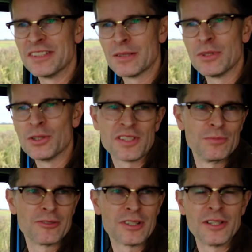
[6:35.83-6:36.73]
is going to be
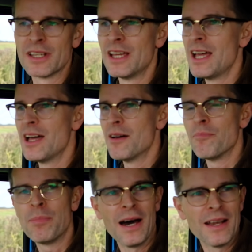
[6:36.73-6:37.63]
awesome off-road.
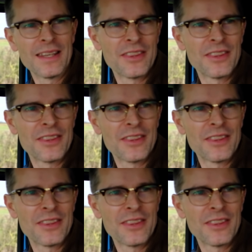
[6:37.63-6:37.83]
But